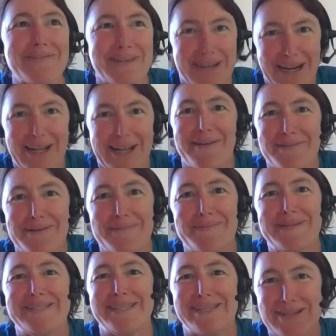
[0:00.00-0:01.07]
in an uncomfortable
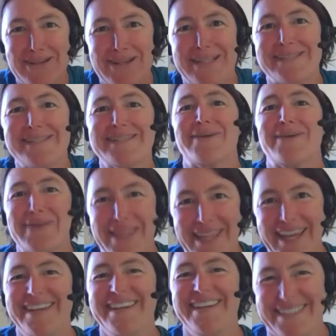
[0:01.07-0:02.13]
position and stick with it.